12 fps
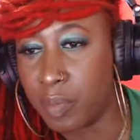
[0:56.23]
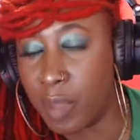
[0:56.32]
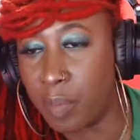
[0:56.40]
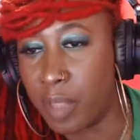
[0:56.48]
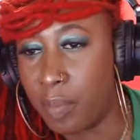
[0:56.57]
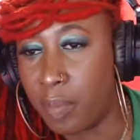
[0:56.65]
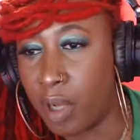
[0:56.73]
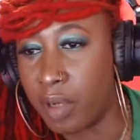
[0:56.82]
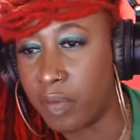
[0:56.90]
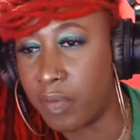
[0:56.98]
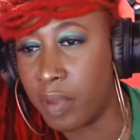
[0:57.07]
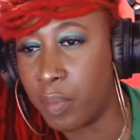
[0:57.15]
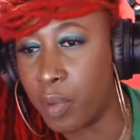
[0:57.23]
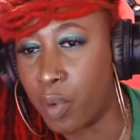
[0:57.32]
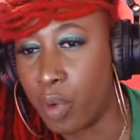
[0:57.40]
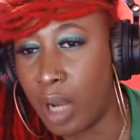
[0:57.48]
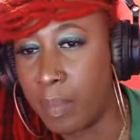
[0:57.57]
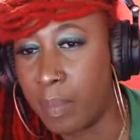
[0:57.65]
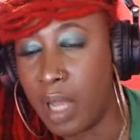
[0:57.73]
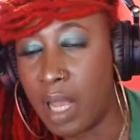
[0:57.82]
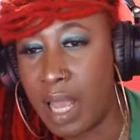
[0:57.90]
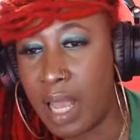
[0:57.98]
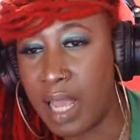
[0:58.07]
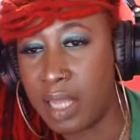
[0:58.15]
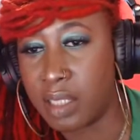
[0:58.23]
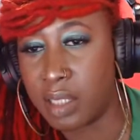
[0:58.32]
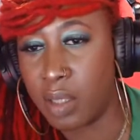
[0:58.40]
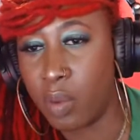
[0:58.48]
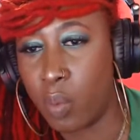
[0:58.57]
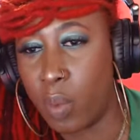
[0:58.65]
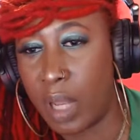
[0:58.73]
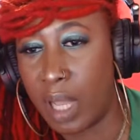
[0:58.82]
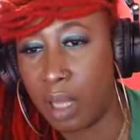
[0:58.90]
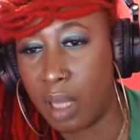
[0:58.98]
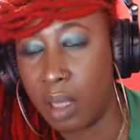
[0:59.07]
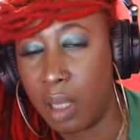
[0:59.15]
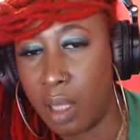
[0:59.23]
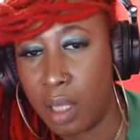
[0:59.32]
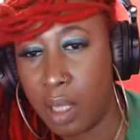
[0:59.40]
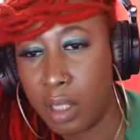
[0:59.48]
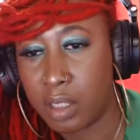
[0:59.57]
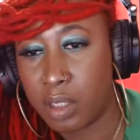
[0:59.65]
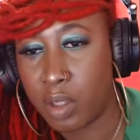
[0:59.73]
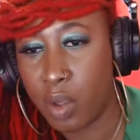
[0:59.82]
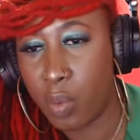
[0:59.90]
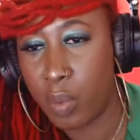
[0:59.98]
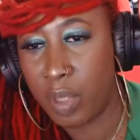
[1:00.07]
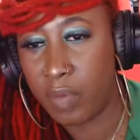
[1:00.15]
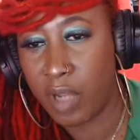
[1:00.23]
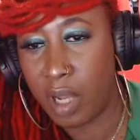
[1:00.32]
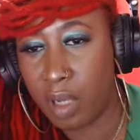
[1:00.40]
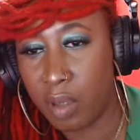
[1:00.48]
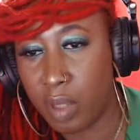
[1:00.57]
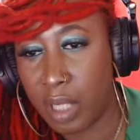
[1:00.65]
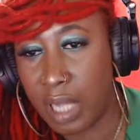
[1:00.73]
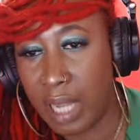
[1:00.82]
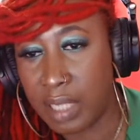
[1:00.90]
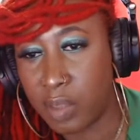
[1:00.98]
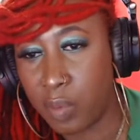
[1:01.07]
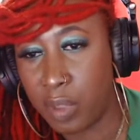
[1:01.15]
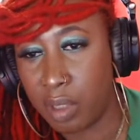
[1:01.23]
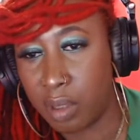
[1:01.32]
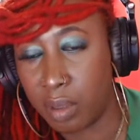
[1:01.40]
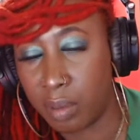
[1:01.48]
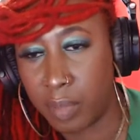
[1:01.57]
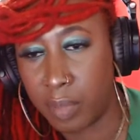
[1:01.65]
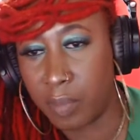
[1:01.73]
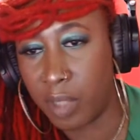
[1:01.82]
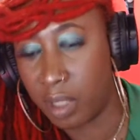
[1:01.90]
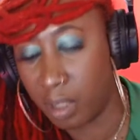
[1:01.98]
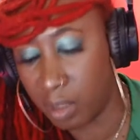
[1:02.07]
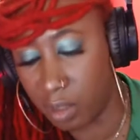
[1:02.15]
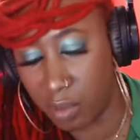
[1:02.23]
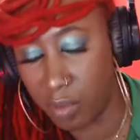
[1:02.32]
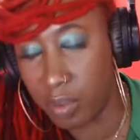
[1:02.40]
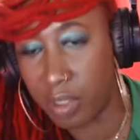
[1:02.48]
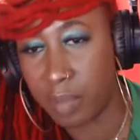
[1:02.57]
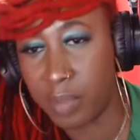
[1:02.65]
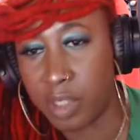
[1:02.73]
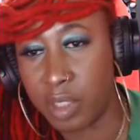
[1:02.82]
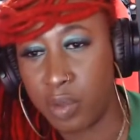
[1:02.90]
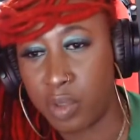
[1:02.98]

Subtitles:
be part of the program as well. So we've got our guests. I'm gonna introduce them to you